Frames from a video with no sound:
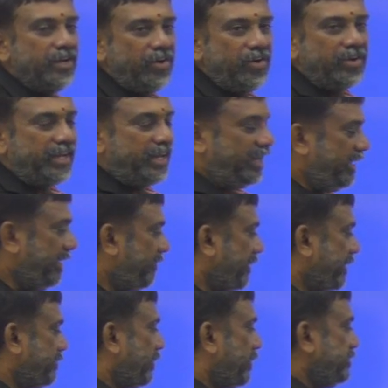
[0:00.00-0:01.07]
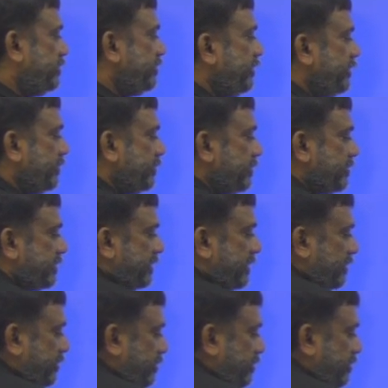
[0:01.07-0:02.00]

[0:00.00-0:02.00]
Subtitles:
Okay, if I want to use